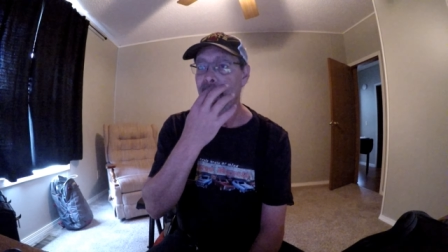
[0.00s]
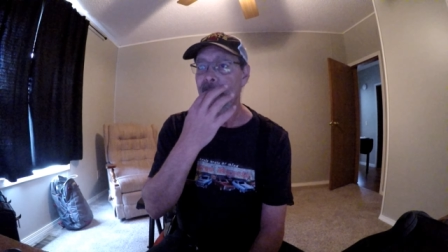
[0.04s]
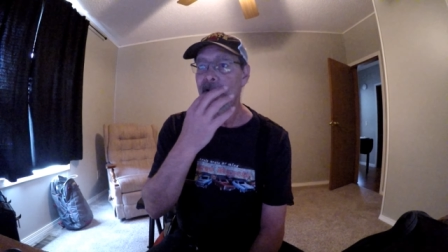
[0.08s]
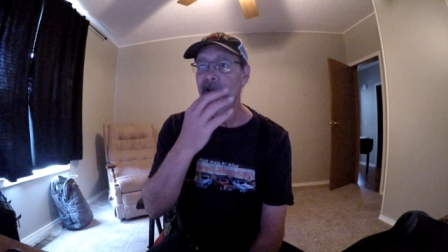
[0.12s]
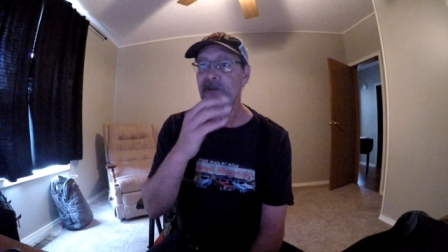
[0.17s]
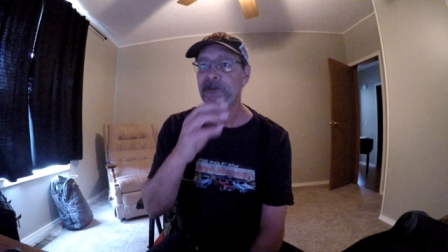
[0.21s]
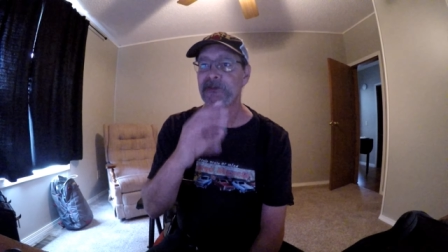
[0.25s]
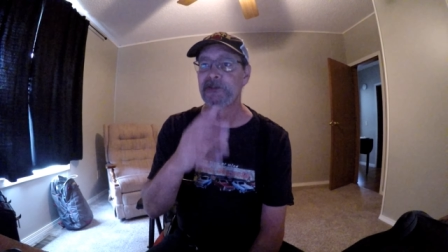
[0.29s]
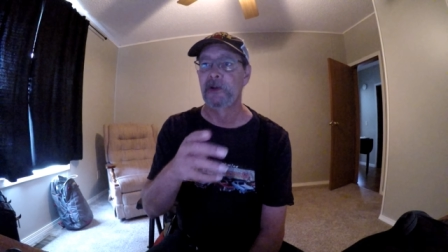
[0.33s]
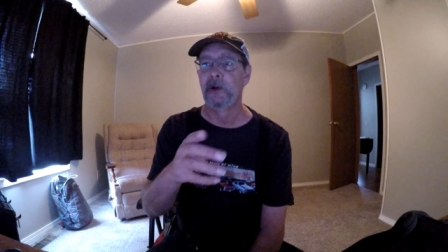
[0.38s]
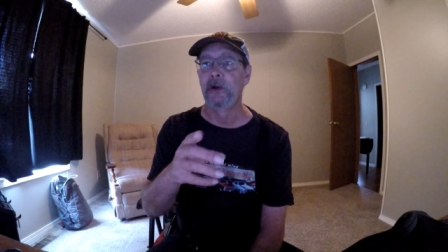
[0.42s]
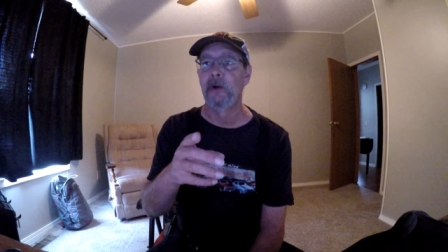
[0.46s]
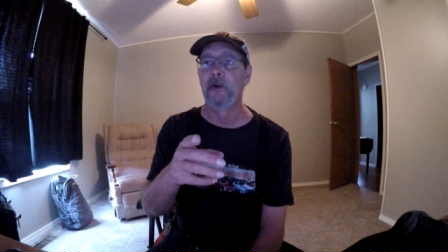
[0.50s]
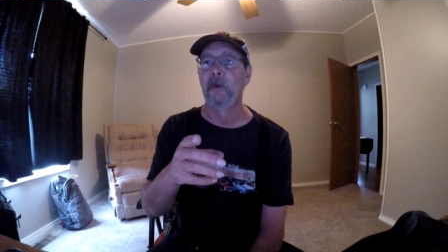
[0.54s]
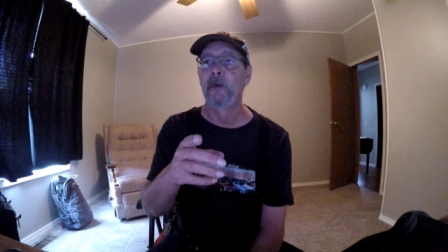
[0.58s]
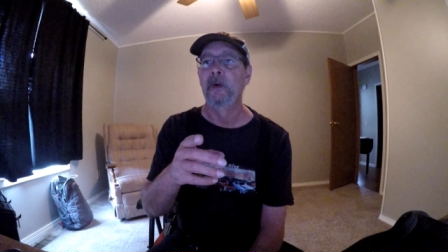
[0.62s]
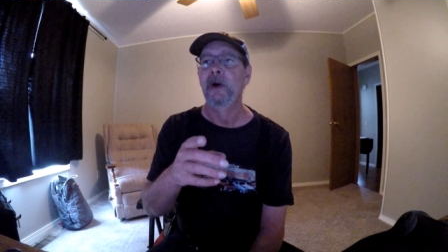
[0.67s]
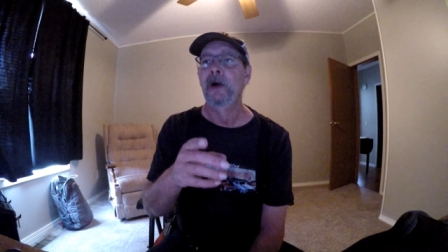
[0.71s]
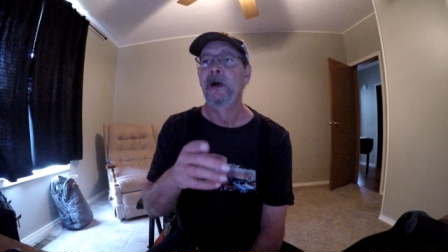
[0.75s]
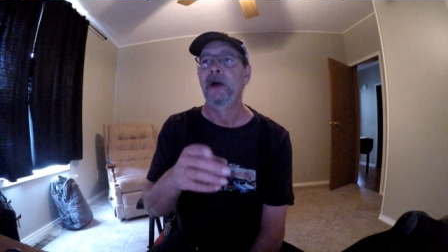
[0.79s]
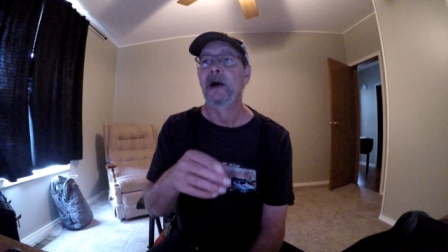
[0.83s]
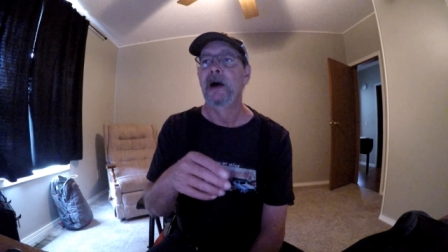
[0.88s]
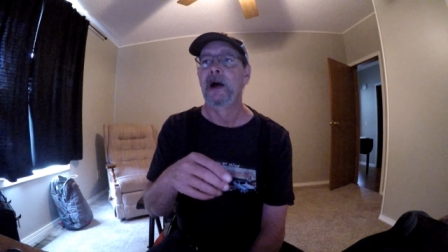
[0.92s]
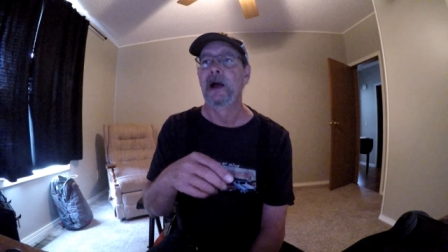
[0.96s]
So
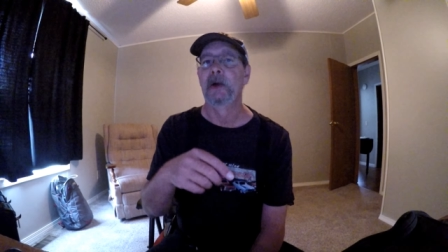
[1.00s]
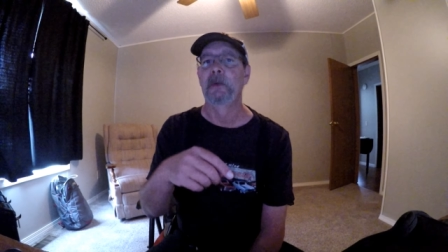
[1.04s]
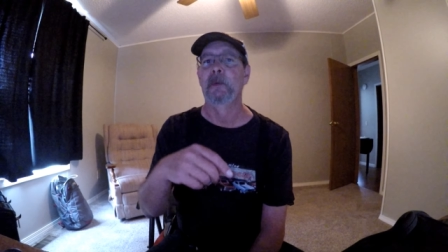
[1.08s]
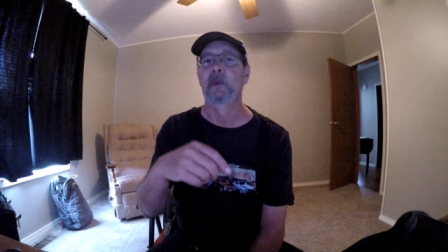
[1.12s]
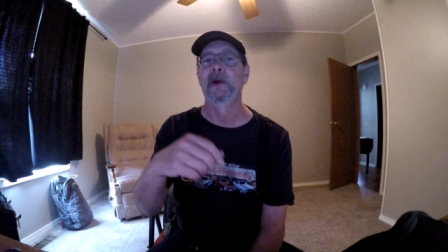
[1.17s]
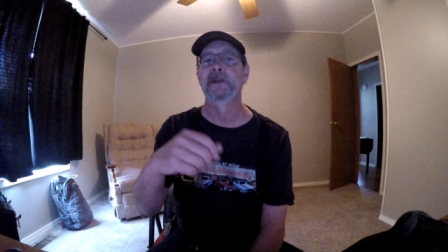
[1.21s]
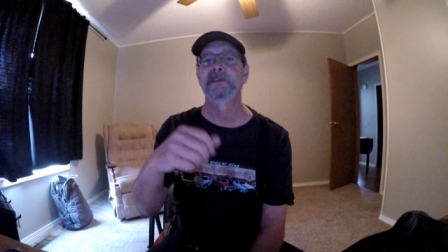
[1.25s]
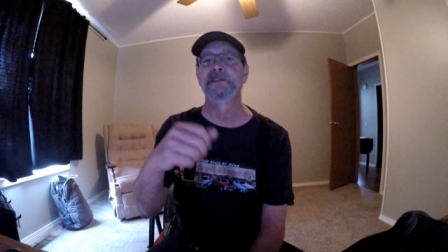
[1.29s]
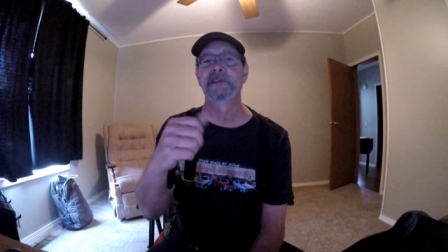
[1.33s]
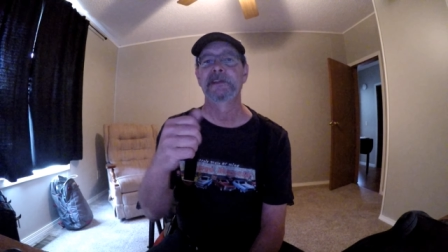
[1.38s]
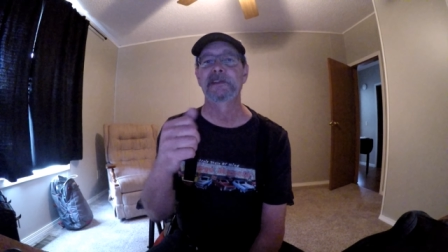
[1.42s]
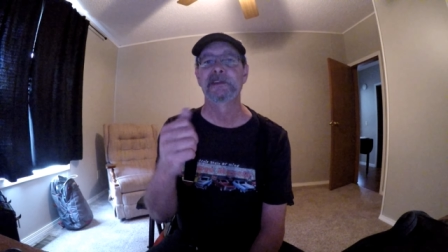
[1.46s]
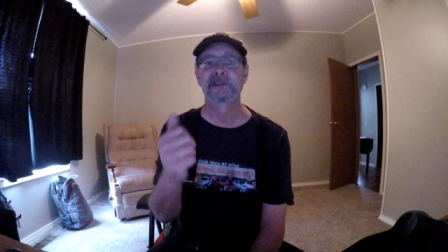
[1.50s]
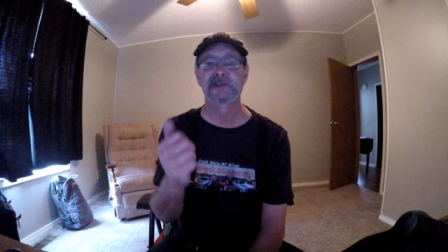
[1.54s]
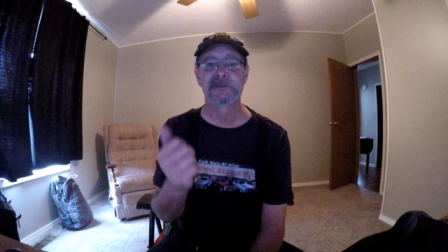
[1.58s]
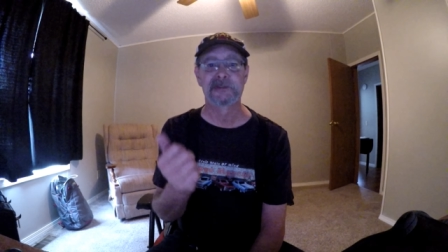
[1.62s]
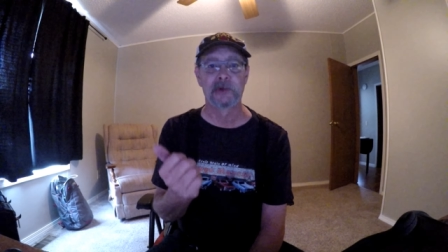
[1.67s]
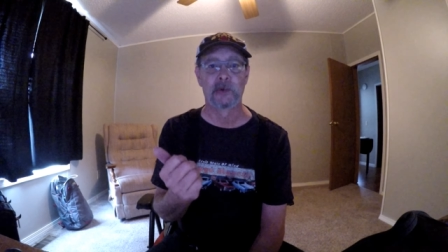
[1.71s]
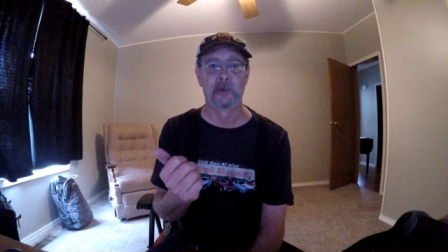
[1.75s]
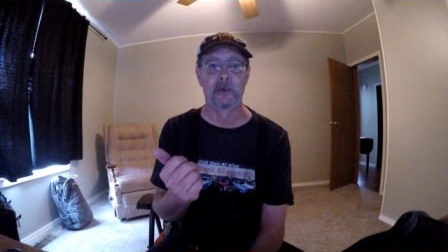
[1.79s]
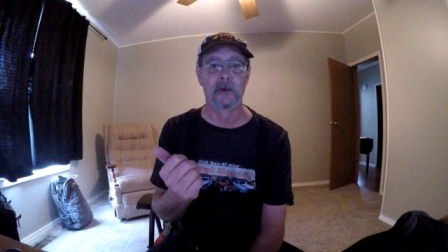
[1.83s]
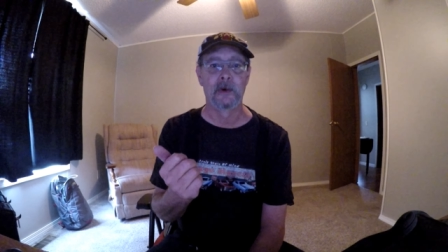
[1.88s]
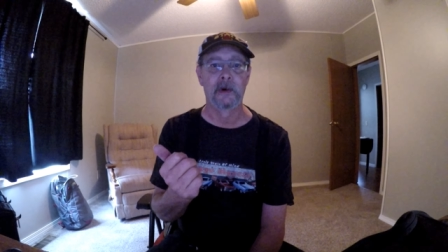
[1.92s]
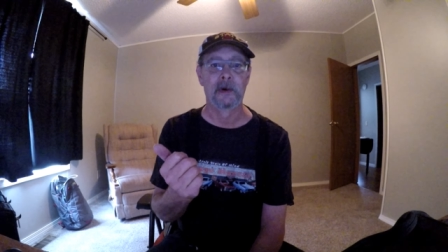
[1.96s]
I went to the
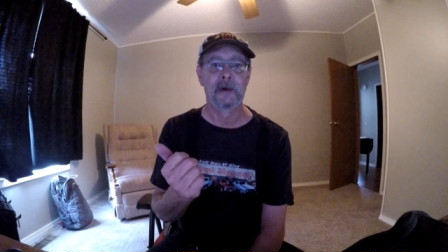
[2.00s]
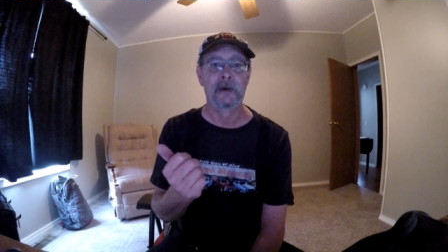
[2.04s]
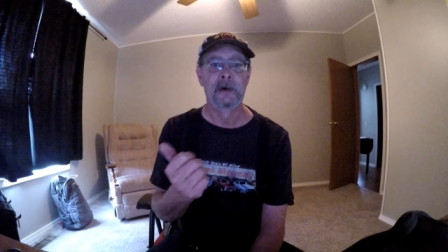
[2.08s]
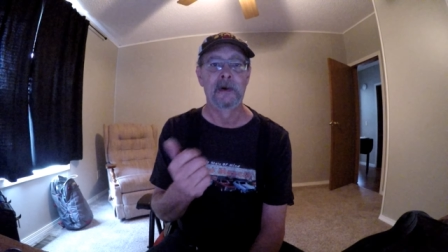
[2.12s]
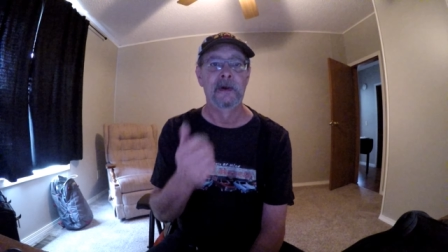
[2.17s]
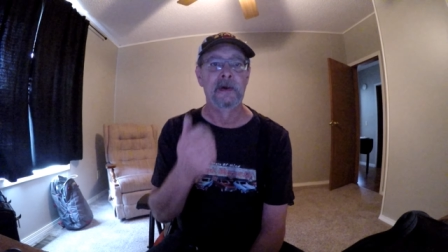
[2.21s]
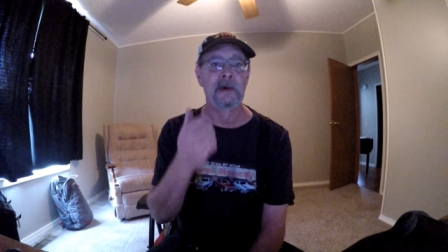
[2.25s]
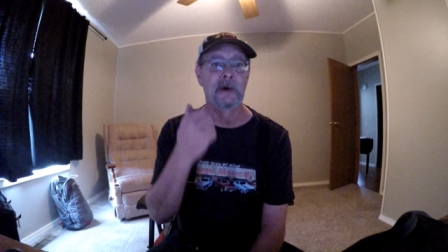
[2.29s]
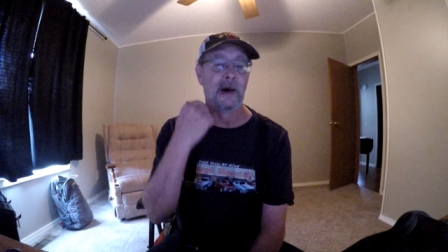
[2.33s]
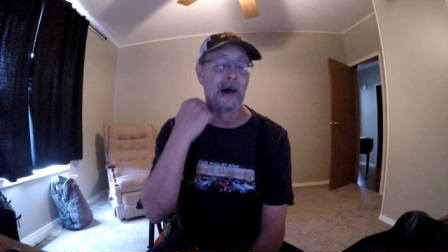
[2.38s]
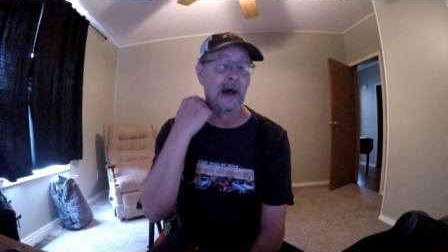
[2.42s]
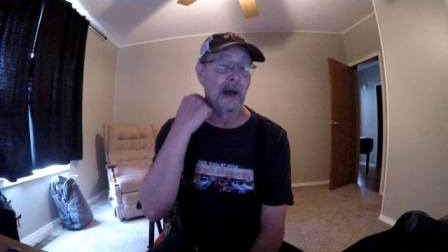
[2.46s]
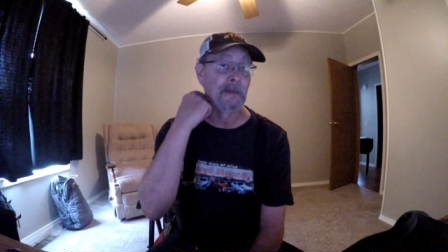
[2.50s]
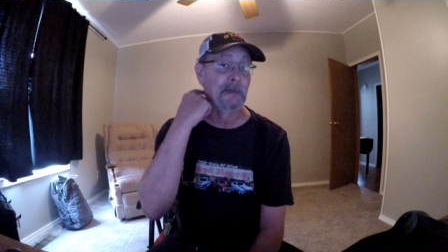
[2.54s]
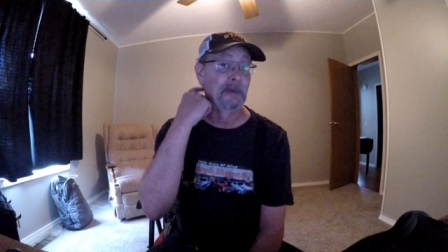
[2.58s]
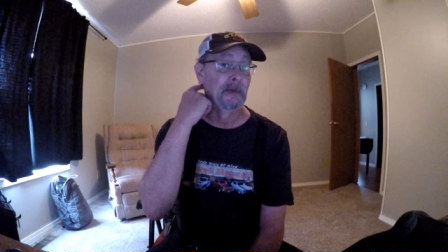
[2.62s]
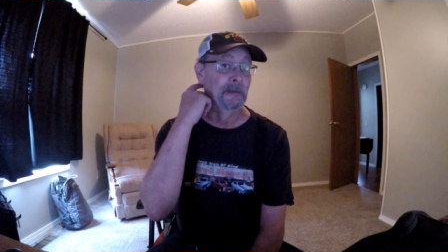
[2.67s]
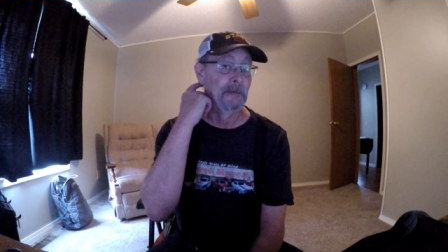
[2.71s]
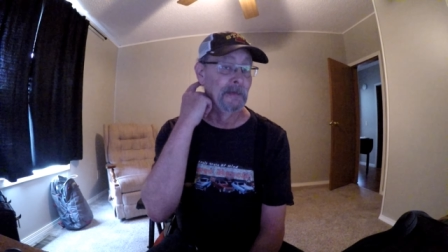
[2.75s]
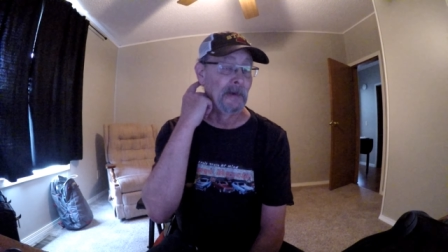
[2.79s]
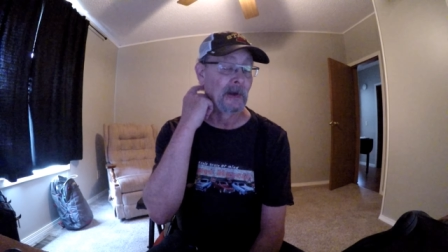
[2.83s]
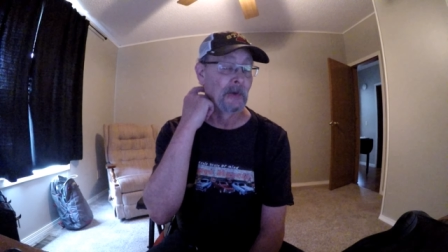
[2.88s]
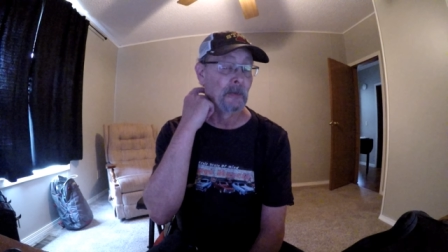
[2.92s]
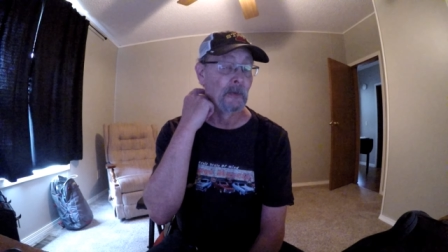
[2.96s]
store,
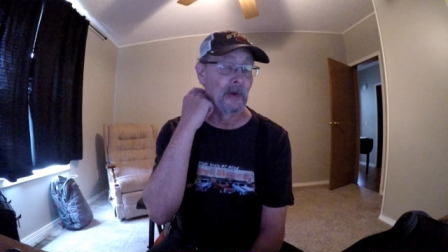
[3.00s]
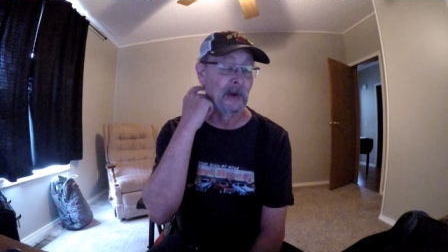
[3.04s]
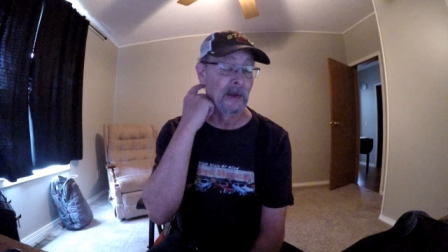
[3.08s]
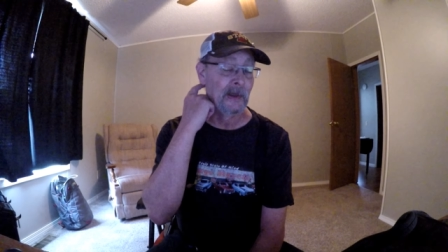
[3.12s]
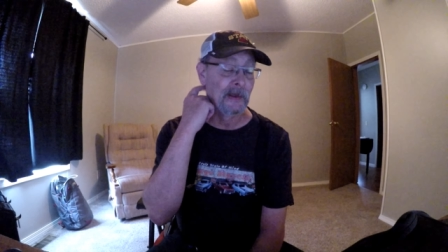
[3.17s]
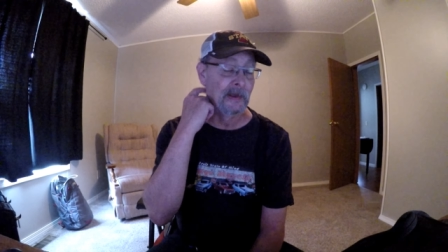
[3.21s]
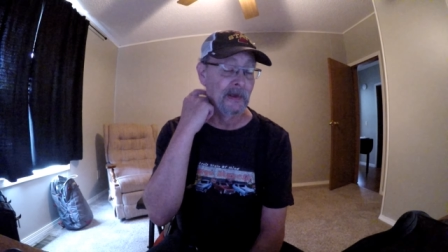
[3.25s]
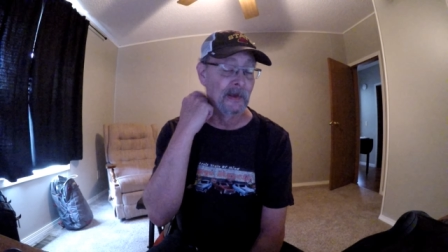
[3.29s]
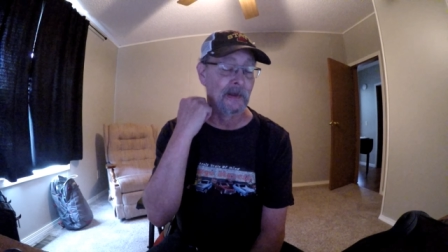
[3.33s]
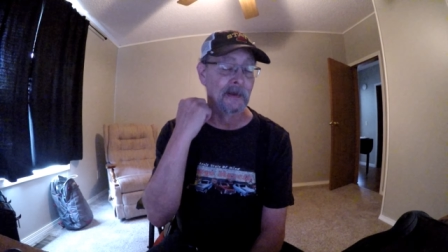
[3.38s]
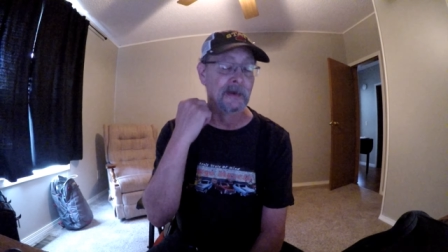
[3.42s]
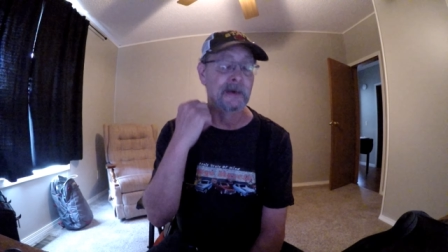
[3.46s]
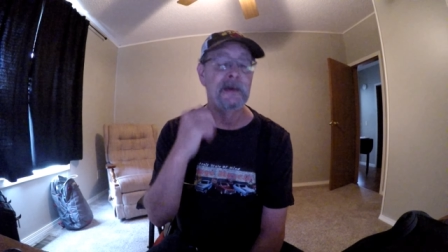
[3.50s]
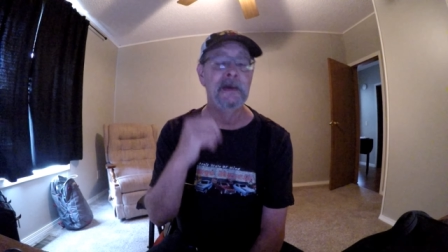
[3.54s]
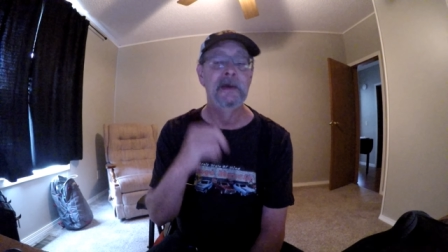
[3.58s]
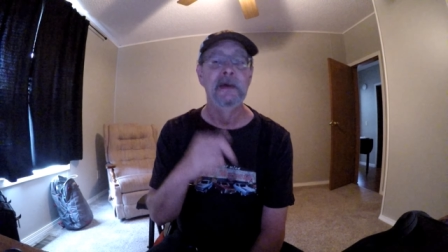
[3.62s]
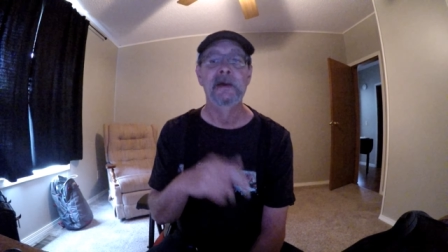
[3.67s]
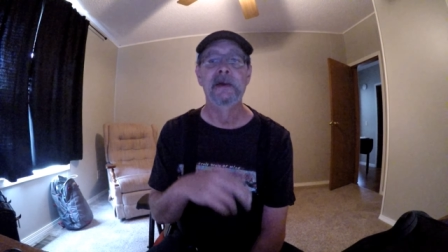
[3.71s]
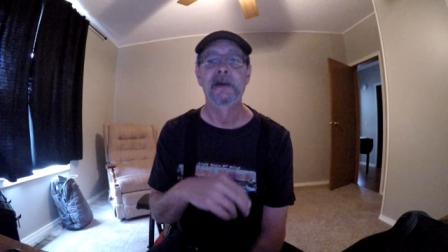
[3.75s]
hobbled my way in,